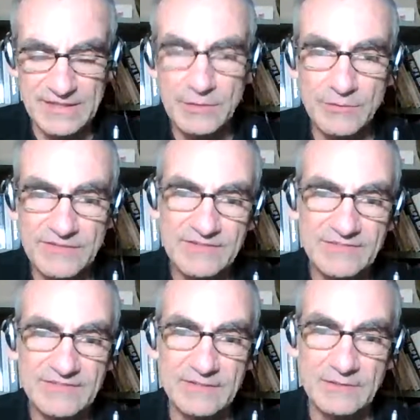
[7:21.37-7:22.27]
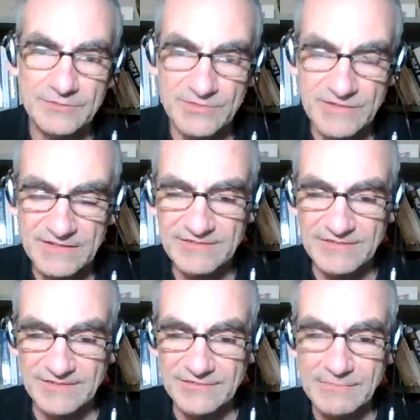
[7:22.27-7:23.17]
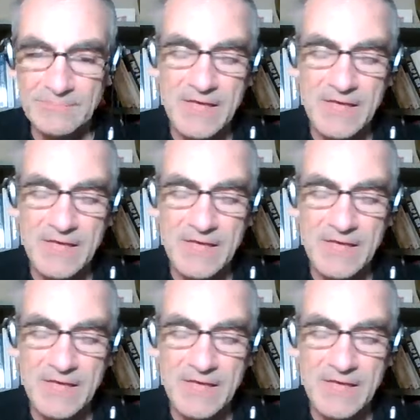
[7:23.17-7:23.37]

egotistical reasons,